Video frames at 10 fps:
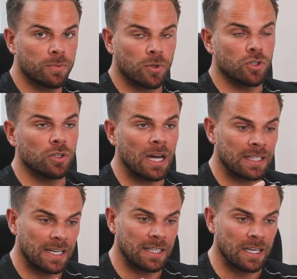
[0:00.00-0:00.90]
Because at
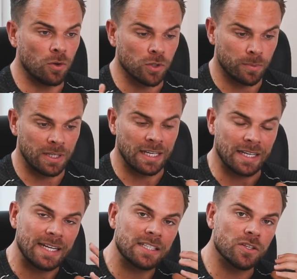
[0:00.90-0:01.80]
the end of the day, ultimately, you
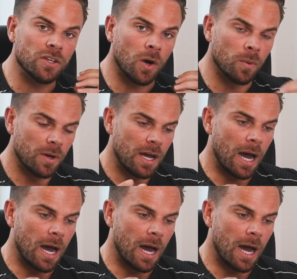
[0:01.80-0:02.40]
need to know